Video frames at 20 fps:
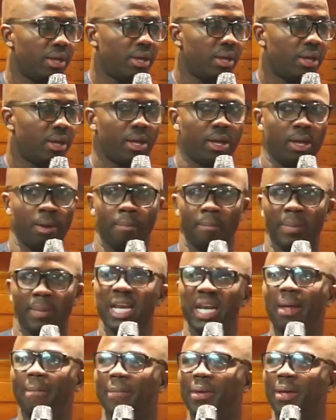And many
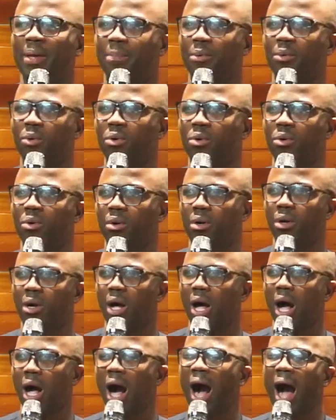people
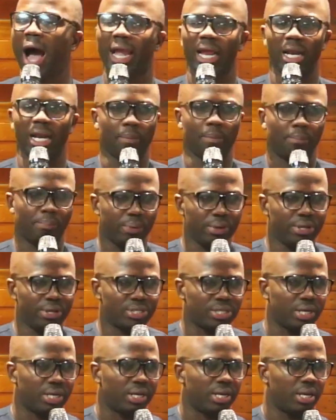are in the prison
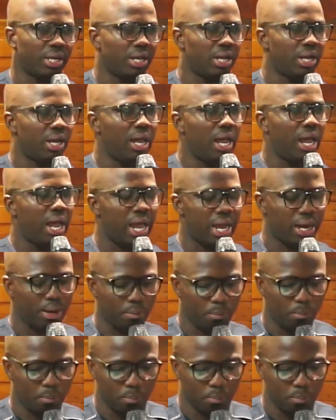and the